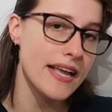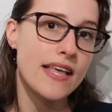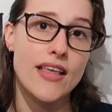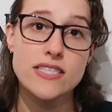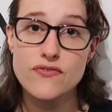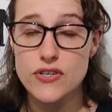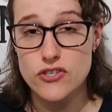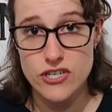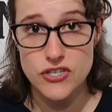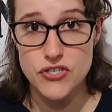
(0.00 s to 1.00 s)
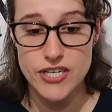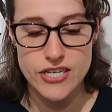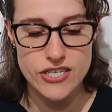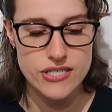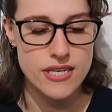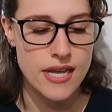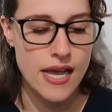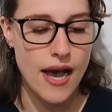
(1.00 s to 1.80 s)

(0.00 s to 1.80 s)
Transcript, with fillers: Again, that's for trick or treaters.